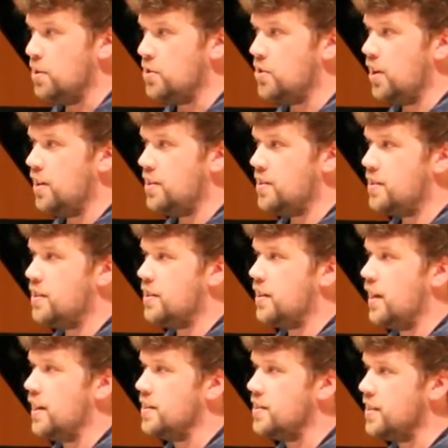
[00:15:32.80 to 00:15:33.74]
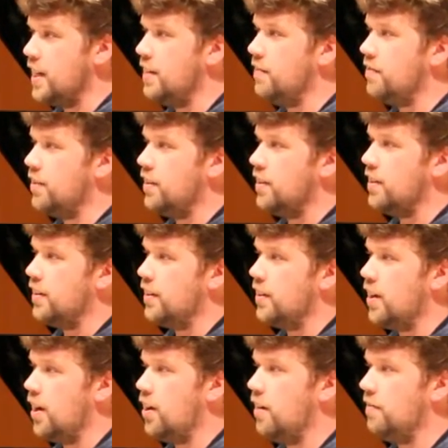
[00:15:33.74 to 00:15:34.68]
But just as
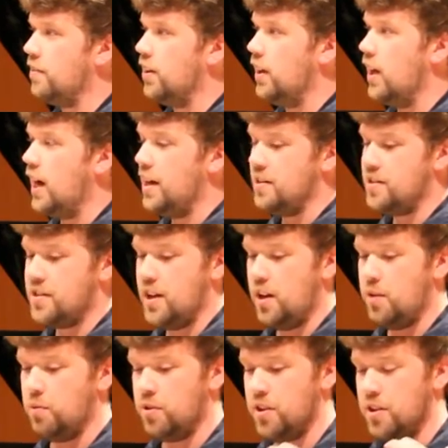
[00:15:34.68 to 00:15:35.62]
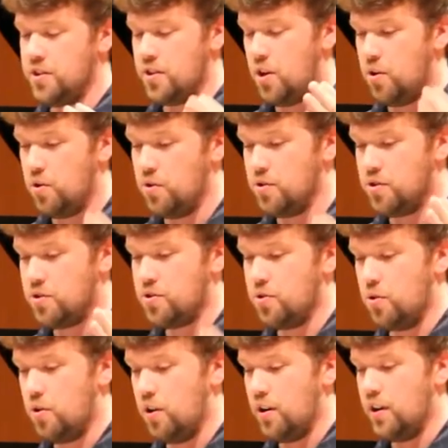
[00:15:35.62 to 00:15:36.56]
David cut off Goliath's head with his own
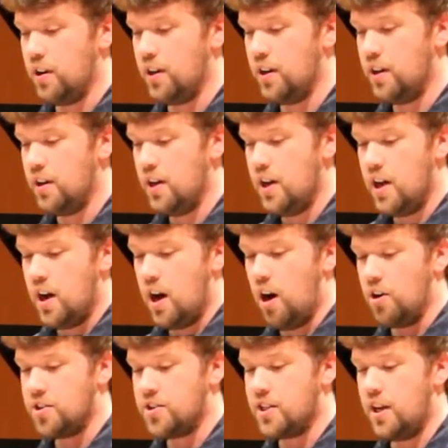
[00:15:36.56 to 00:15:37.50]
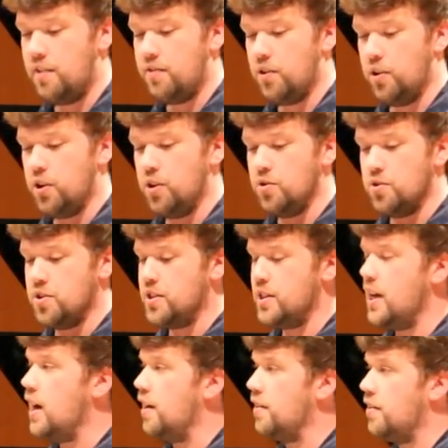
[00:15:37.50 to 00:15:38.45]
sword, our Savior used
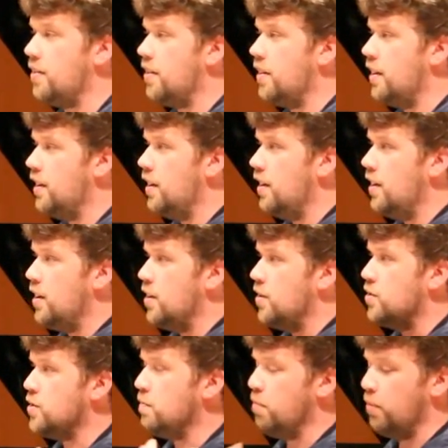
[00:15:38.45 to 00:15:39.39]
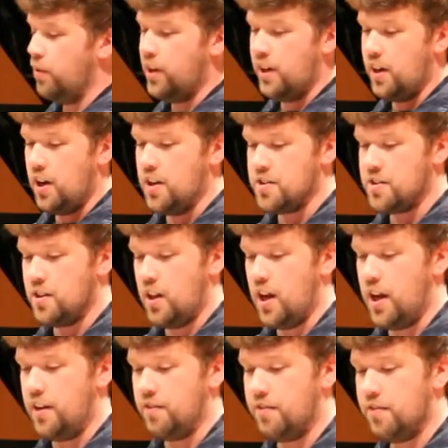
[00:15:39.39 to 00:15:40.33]
death to bring us
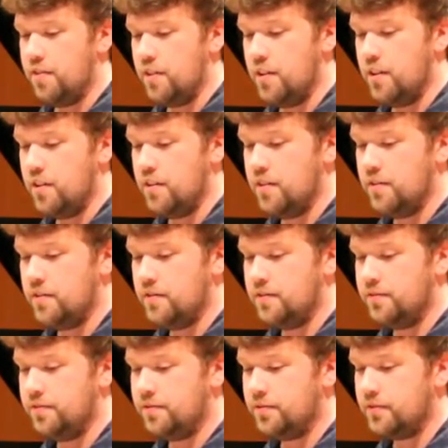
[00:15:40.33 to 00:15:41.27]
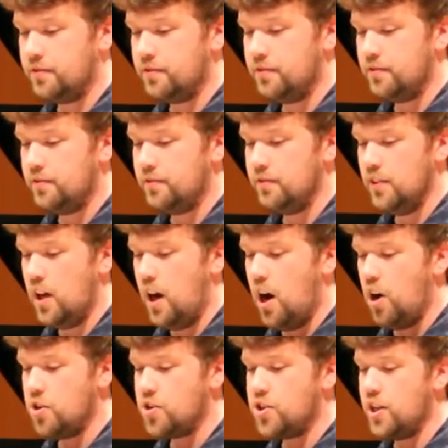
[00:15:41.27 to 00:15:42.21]
life.
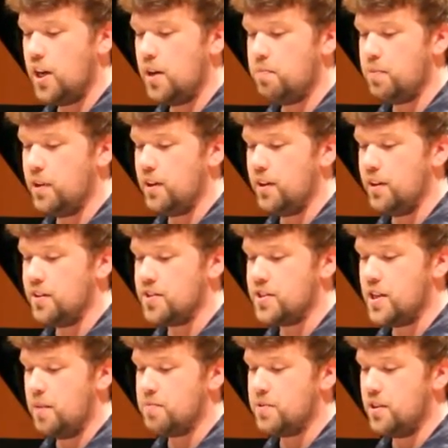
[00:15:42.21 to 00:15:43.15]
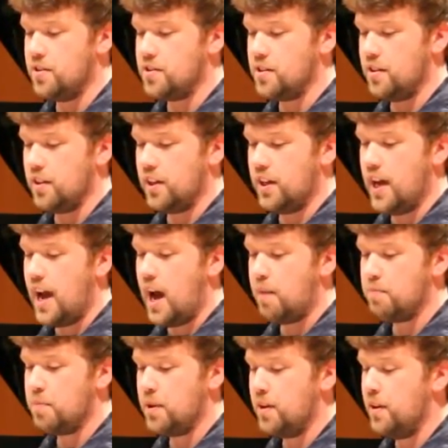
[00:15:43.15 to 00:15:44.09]
Our champion stepped into the
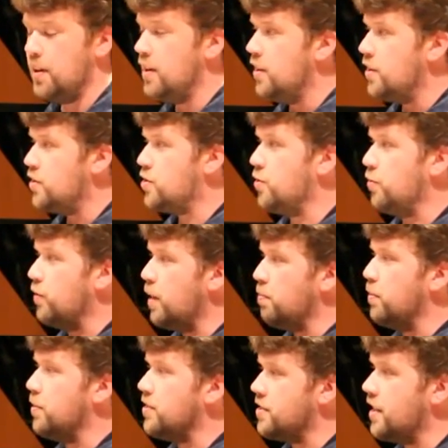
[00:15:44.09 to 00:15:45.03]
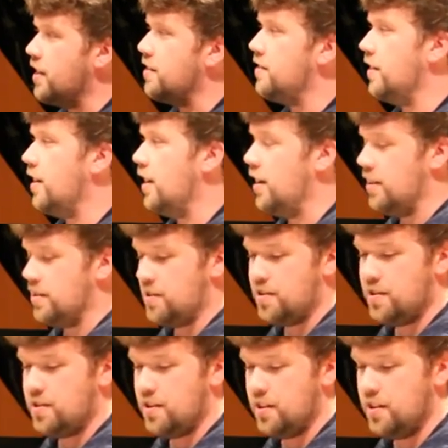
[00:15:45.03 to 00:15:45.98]
gap to represent
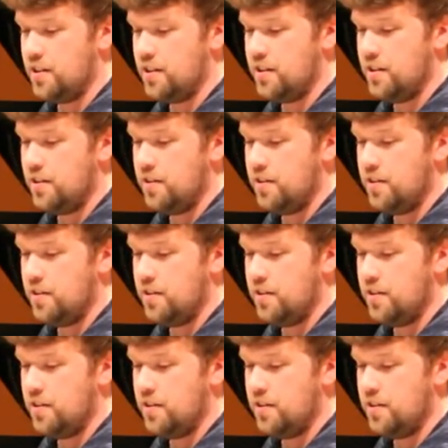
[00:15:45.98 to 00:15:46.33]
us.